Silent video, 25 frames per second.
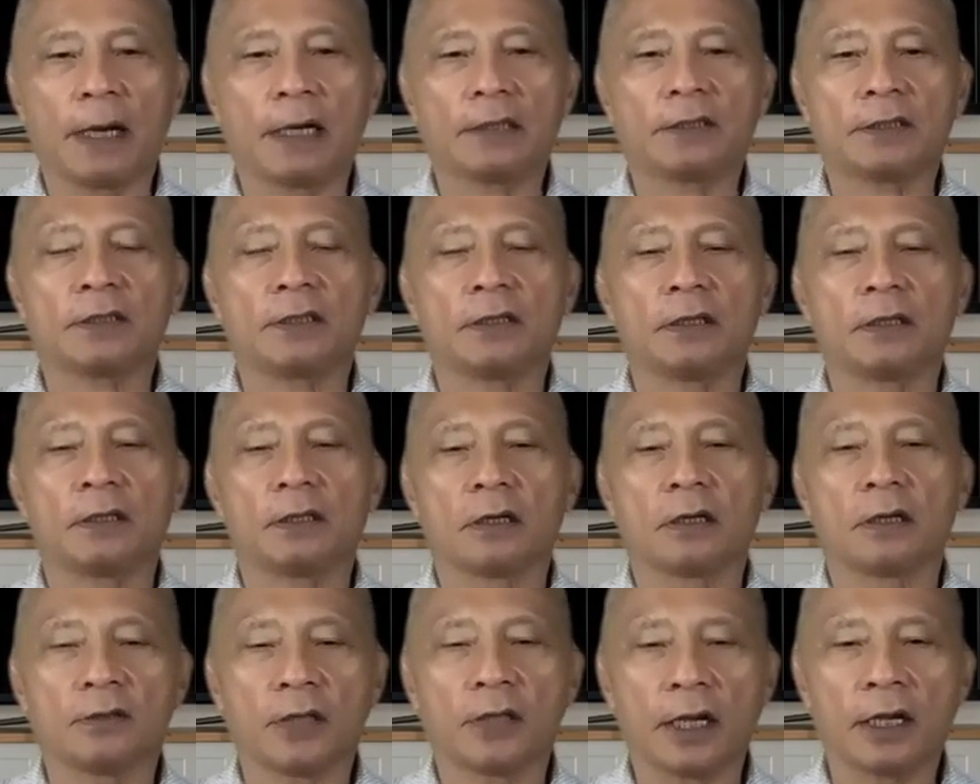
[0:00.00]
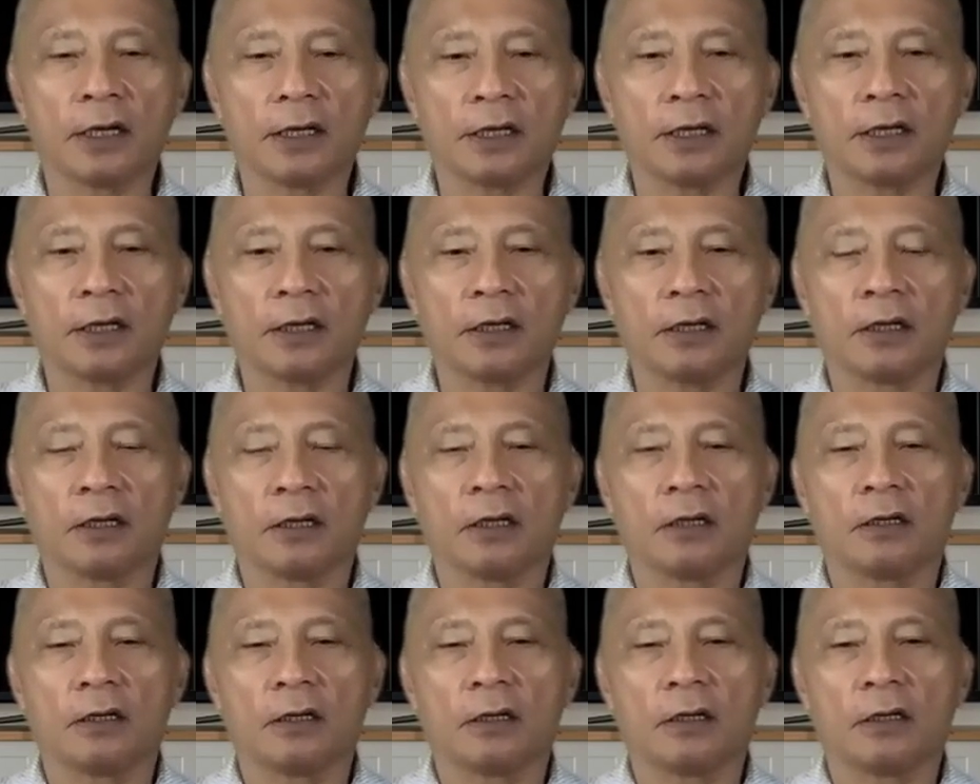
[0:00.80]
by the daily
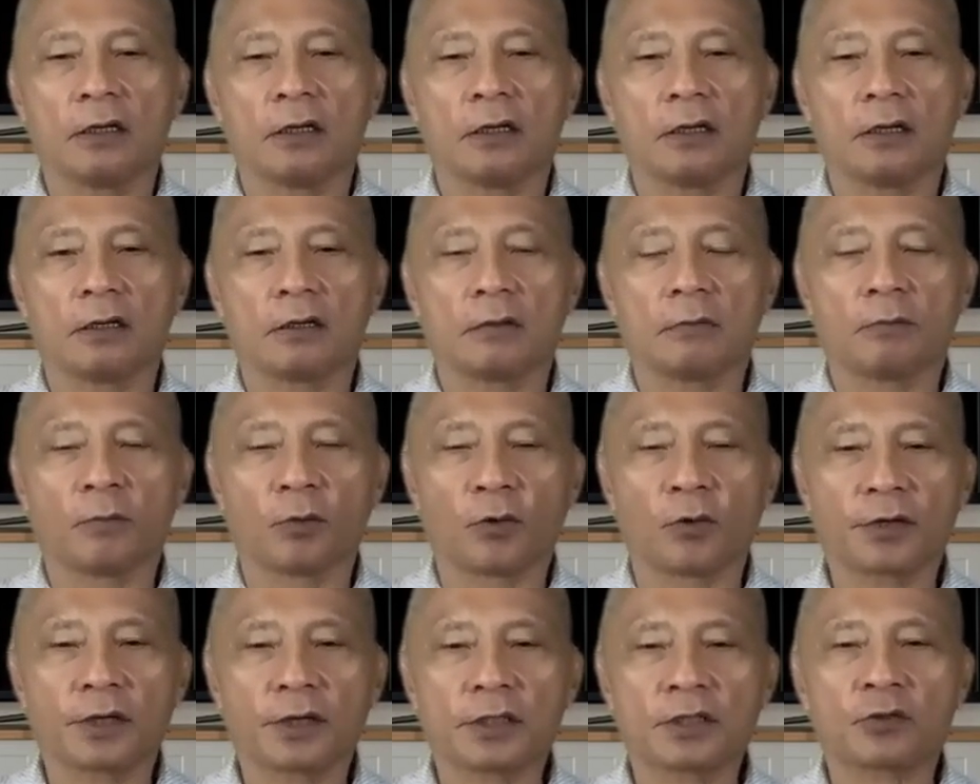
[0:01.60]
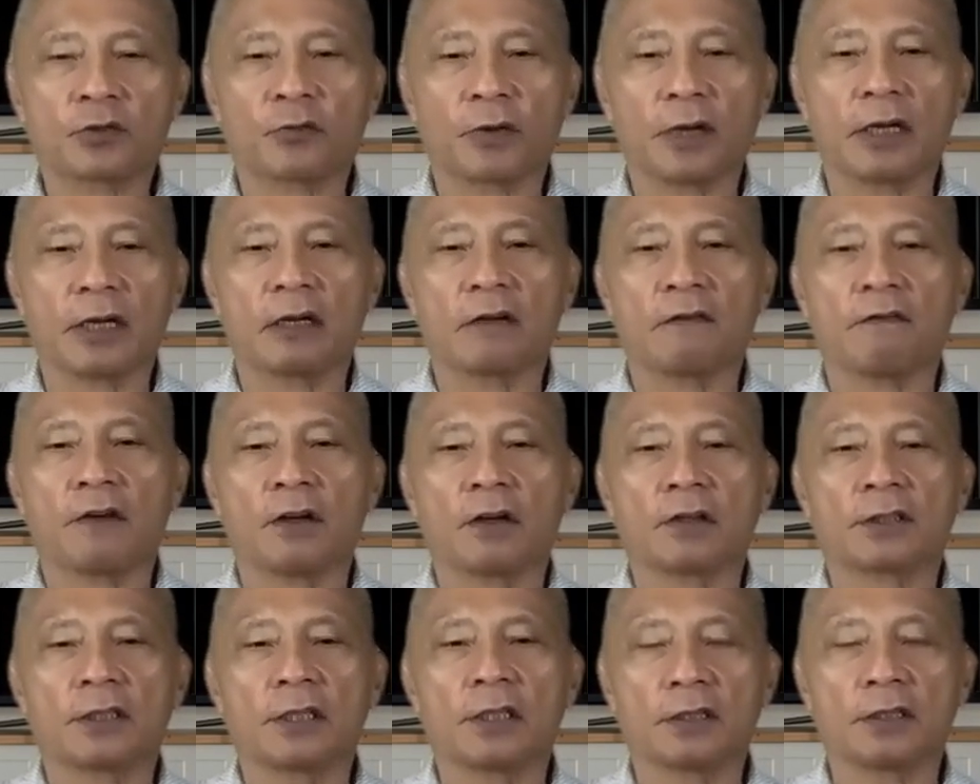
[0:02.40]
uh, mortgage rate
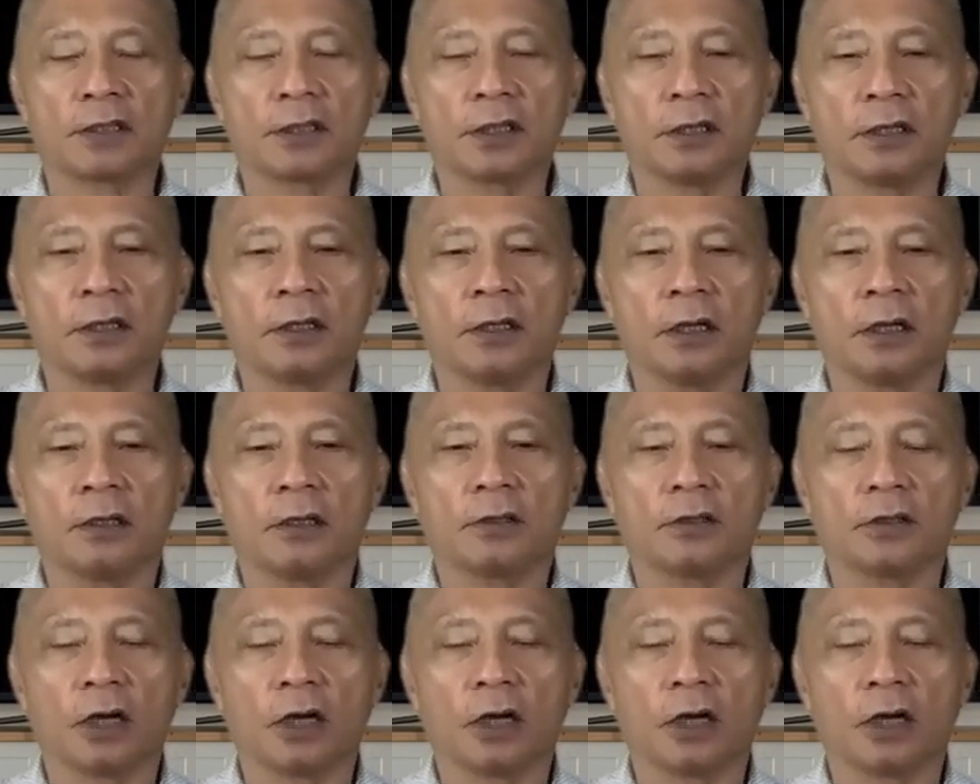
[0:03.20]
volatility.